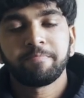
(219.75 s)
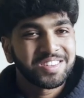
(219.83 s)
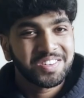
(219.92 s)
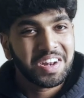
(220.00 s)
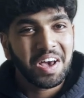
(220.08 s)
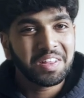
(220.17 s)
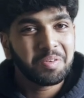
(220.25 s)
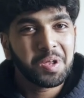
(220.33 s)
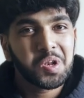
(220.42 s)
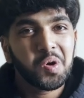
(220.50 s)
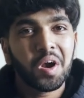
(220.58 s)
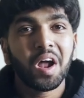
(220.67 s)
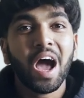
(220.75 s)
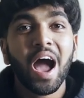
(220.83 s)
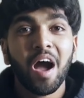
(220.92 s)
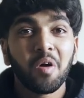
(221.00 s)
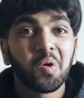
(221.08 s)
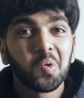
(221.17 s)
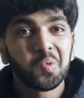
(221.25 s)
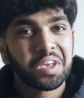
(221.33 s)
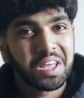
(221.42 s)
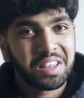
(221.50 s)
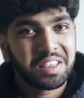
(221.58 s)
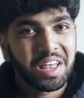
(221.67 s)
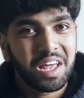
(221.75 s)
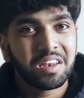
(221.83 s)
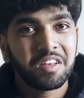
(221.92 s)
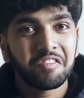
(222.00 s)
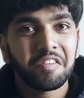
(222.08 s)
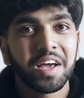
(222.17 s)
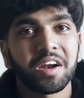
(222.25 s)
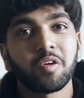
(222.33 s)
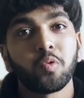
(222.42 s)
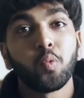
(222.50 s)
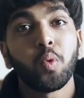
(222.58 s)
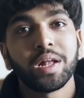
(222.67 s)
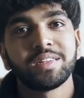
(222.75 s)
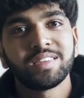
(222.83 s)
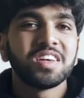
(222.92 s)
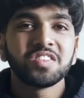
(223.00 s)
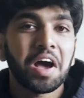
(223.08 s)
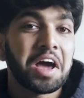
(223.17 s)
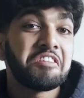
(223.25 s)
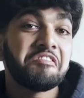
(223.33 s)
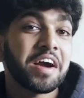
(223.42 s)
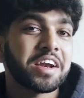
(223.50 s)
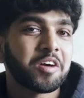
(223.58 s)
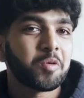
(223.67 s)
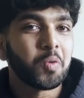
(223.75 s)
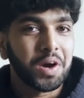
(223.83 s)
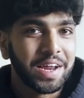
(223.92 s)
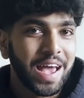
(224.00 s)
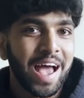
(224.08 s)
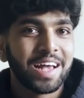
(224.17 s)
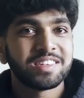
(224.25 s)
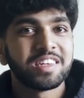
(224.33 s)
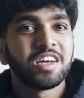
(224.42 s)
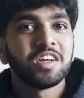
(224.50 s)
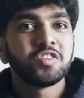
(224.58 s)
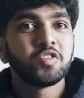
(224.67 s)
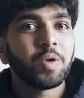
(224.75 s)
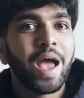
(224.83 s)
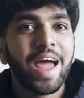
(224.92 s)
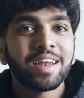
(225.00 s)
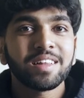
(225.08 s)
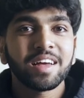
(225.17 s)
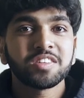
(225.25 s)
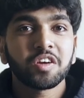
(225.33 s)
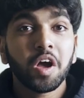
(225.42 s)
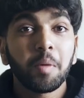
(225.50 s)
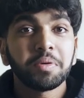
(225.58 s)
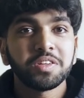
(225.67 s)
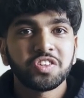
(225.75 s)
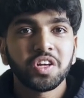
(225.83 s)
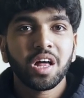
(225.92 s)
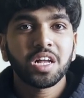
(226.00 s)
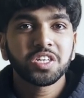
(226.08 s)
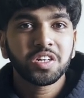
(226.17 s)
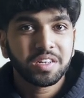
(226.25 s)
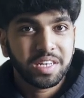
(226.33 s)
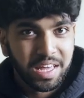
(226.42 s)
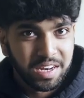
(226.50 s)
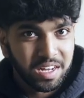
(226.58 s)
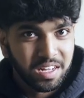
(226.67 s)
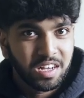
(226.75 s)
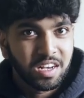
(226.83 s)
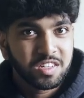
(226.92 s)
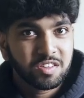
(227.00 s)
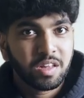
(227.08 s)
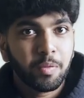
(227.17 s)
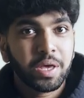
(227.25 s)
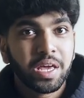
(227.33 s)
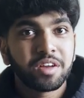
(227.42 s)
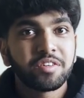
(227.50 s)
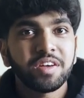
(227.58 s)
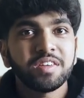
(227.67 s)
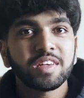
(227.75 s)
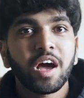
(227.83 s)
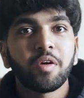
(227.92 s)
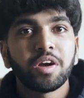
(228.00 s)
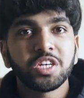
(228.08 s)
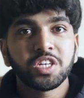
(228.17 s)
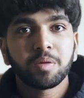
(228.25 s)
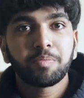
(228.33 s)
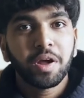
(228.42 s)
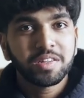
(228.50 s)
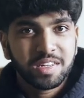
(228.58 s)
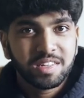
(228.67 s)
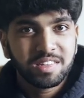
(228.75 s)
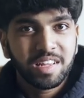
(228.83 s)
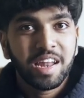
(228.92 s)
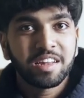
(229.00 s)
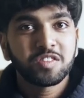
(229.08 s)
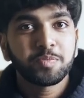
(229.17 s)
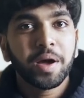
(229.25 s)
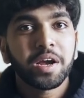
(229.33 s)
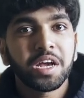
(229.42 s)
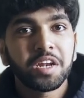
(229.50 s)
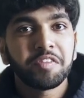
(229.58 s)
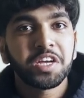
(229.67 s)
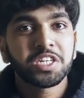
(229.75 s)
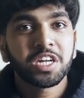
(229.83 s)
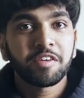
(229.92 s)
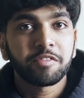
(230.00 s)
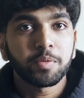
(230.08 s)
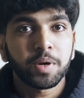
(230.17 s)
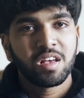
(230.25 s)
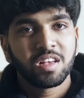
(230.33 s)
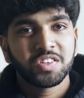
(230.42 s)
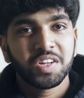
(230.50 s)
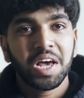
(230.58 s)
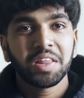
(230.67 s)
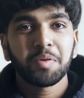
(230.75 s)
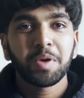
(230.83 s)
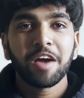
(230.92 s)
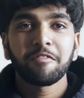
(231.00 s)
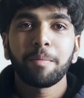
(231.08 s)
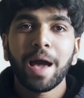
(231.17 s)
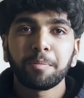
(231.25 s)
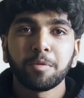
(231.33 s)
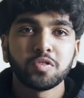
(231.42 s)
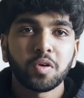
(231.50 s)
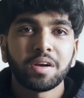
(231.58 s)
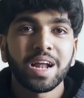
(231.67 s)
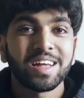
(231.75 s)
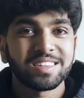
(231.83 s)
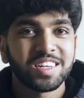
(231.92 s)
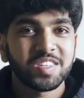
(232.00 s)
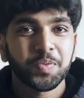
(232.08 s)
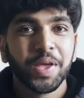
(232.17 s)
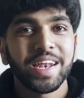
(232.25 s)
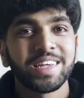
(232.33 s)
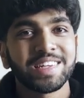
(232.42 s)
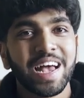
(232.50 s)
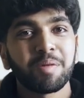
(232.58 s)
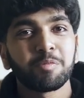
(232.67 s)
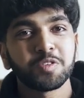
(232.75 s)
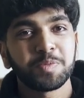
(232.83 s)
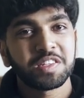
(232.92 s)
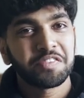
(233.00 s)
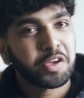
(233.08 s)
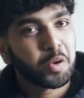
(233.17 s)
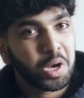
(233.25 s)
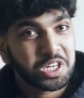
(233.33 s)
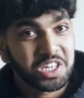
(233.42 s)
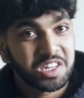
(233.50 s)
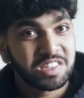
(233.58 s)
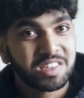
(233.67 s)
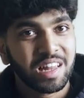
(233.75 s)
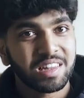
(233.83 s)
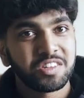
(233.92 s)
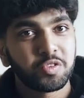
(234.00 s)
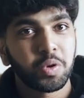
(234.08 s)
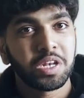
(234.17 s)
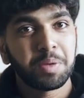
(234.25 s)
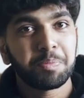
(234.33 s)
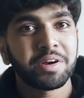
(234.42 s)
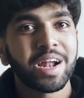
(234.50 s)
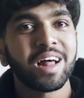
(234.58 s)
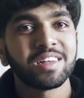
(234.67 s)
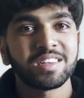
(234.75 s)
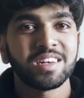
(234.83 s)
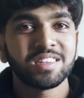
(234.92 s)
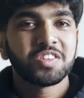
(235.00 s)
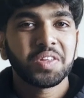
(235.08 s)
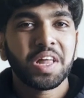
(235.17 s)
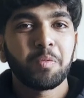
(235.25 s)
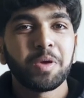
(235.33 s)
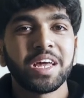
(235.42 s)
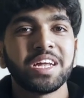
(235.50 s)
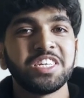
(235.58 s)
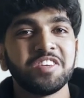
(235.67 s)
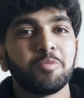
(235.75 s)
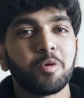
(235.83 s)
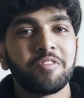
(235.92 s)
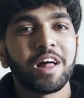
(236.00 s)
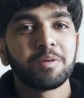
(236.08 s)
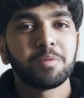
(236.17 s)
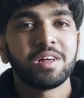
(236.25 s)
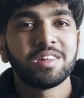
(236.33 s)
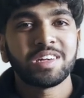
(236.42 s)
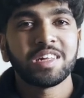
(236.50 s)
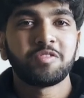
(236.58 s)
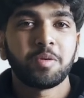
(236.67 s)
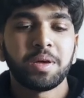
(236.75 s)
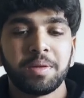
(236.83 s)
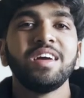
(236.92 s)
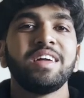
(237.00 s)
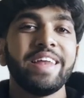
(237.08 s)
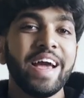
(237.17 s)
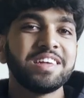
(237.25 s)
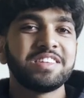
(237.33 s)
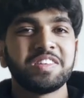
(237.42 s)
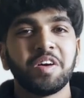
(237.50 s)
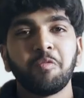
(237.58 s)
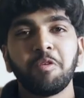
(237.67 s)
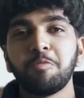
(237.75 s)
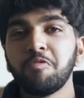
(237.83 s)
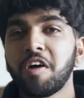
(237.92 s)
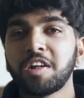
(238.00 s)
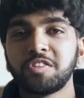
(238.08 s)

So now that we know our how, we can then define our what. So I define our what as to analyze our company's geological data so that we can increase our digital presence and inspire innovation everywhere. So now that we have a backbone to our analysis, we can design more specific questions that lead to a deeper analysis so that we can achieve more valuable insights from it. Next, we move on